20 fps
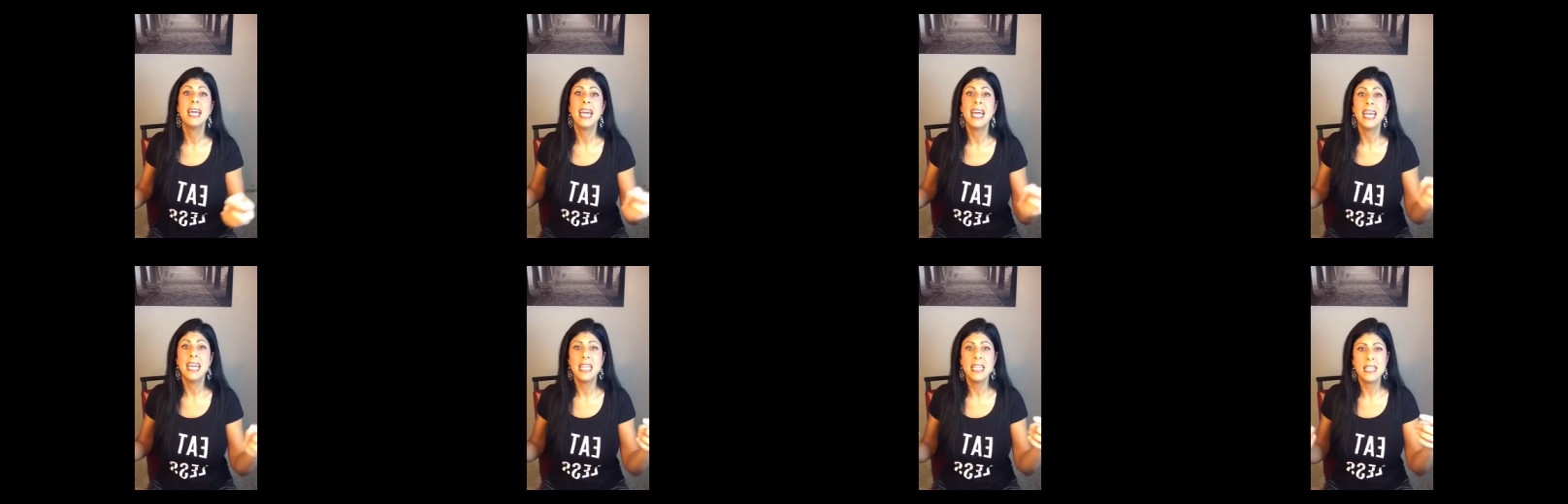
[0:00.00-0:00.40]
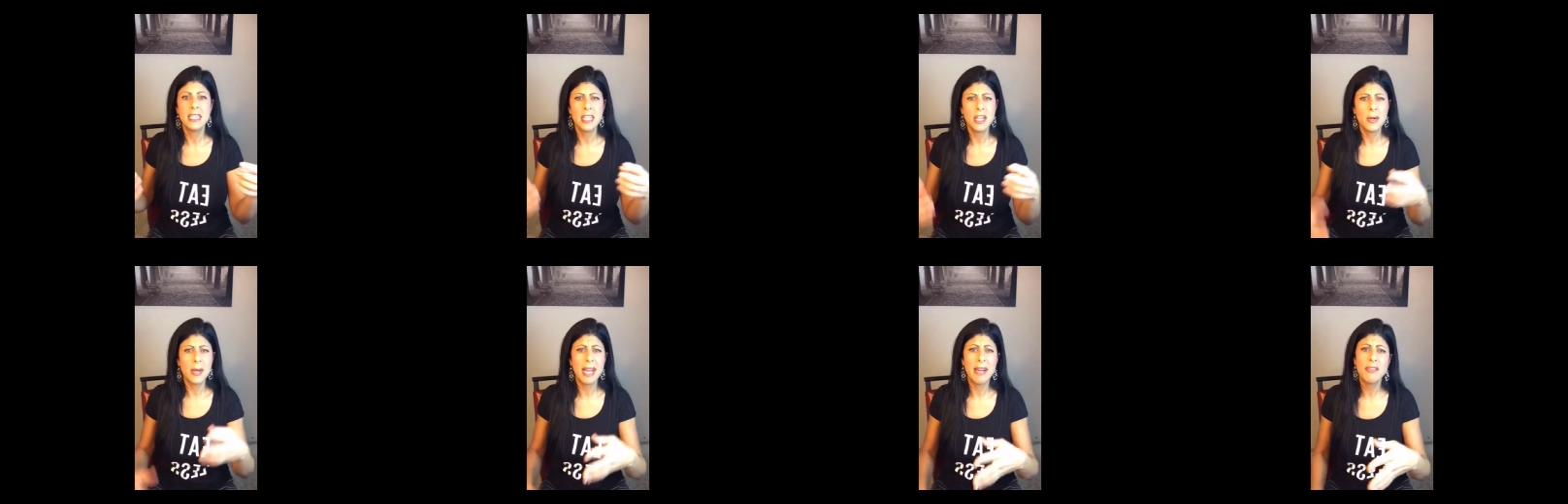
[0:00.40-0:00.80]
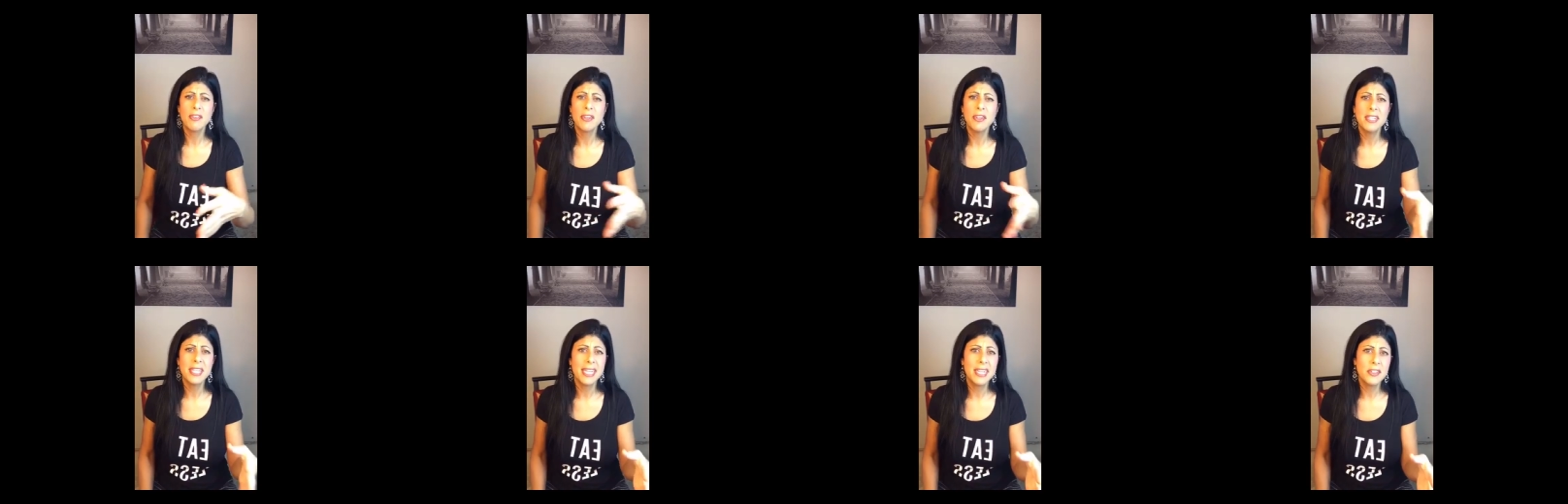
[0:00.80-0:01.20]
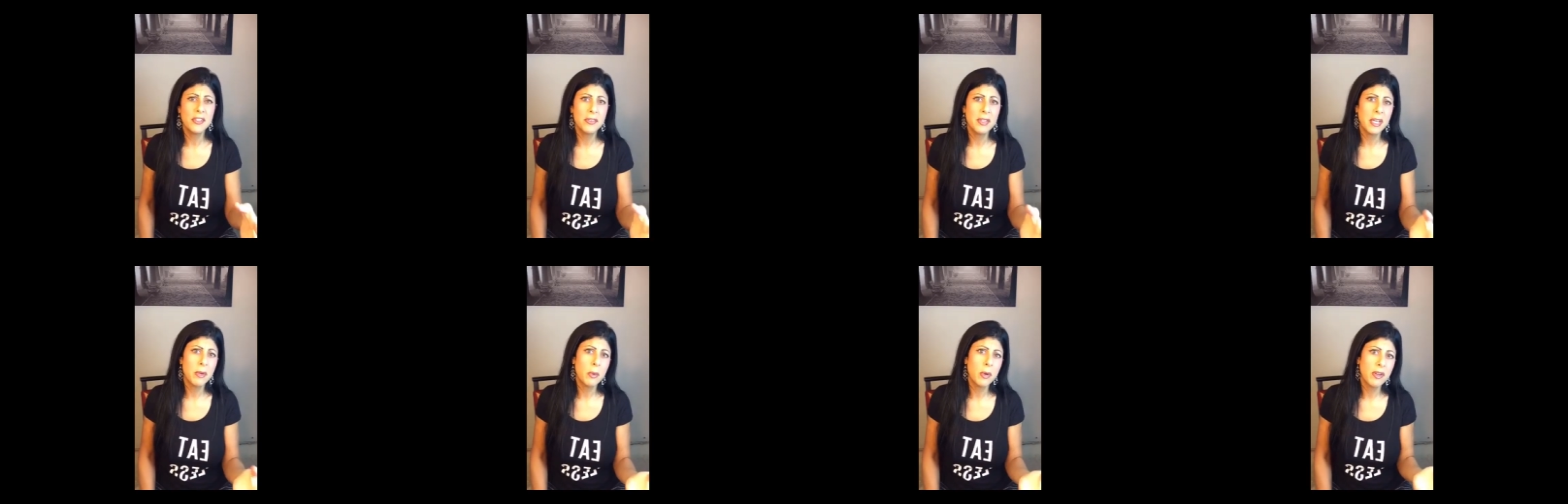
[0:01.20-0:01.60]
And, you know, after a day or two,
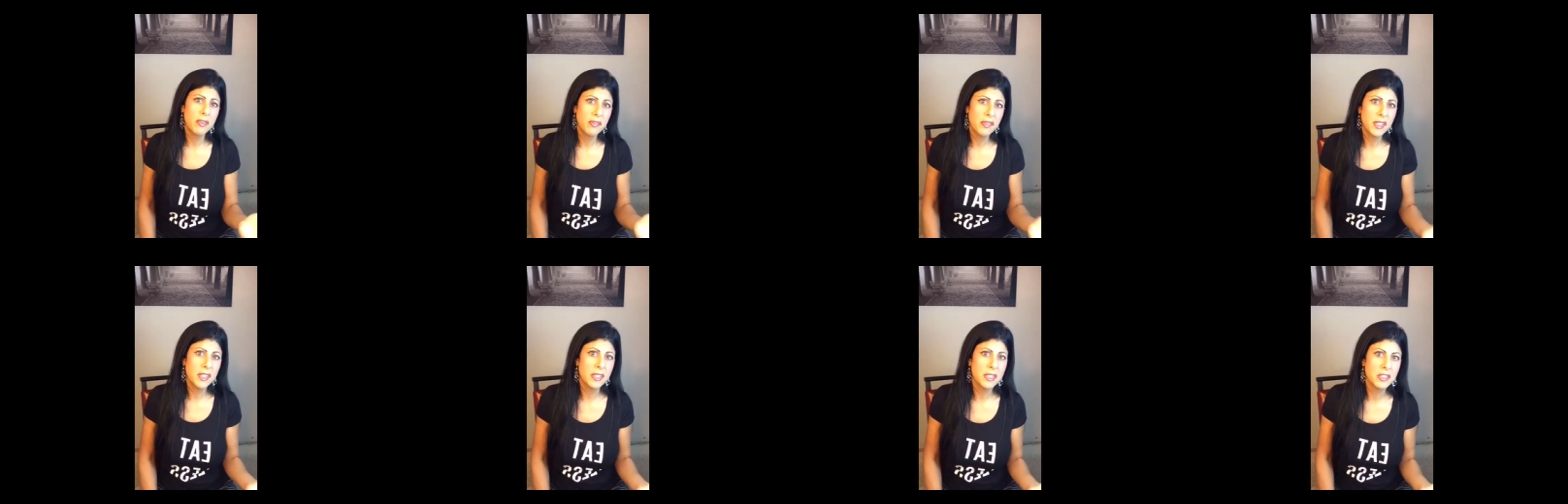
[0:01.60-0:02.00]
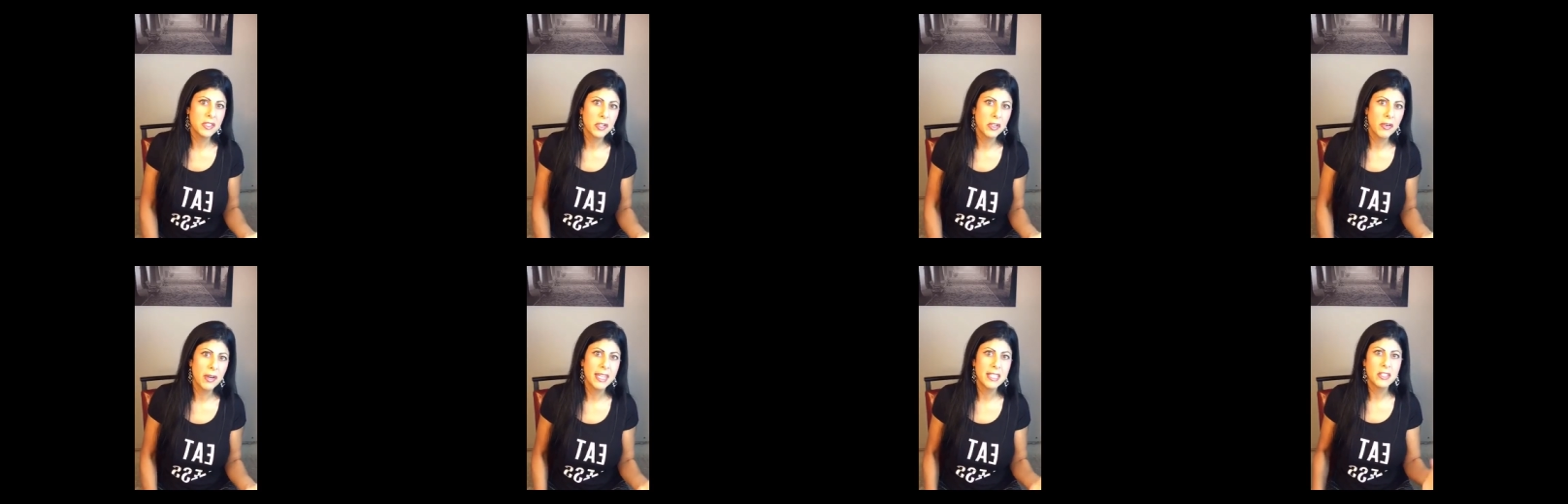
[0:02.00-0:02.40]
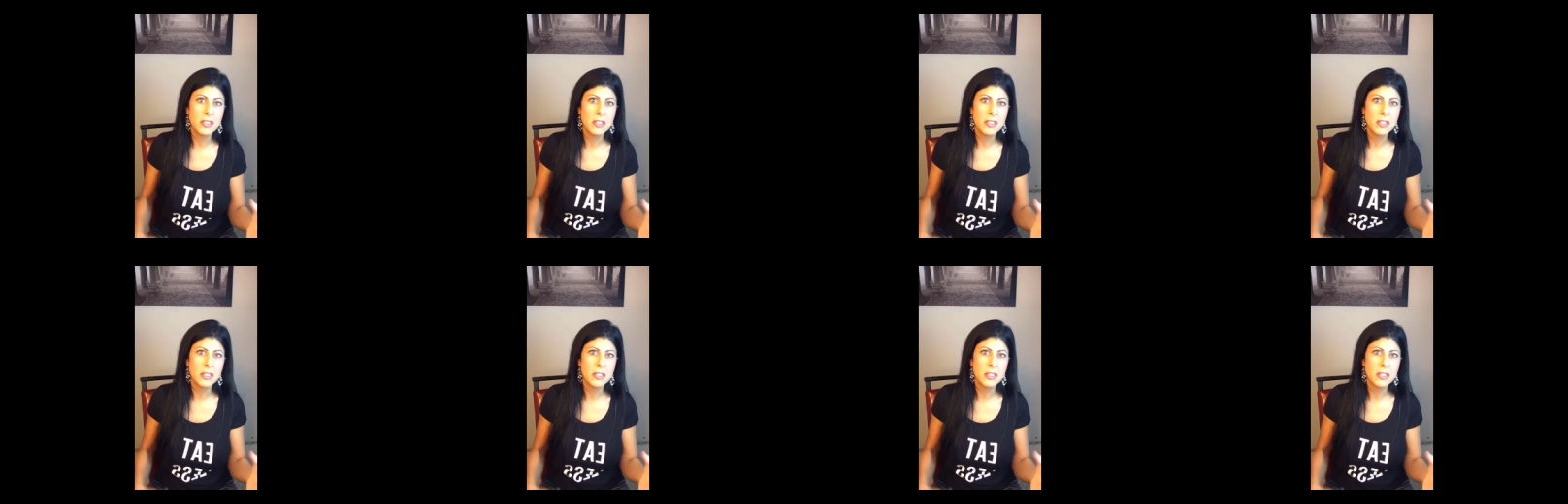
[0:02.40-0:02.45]
they weren't feeling so great.